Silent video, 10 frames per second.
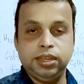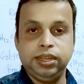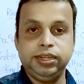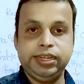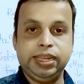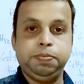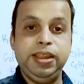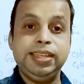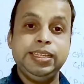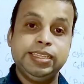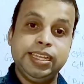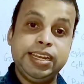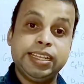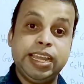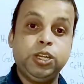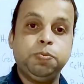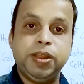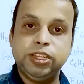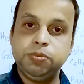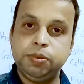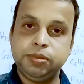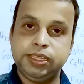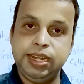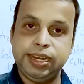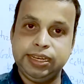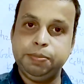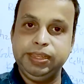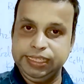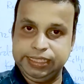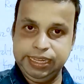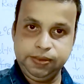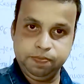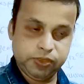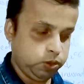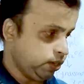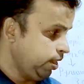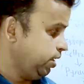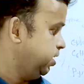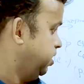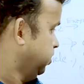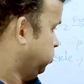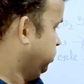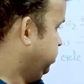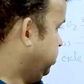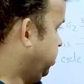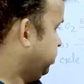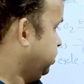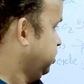take place inside the cytoplasm of the cell. That's the basic thing. Okay. So here